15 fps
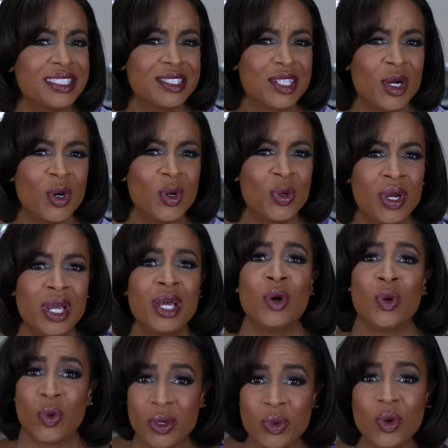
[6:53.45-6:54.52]
so
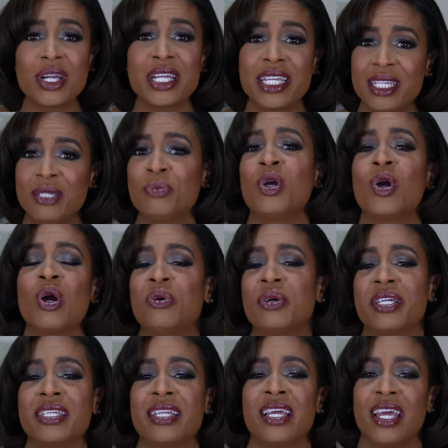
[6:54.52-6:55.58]
we want to keep
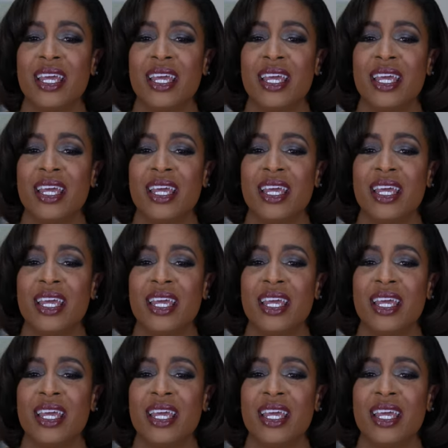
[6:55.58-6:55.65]
growing.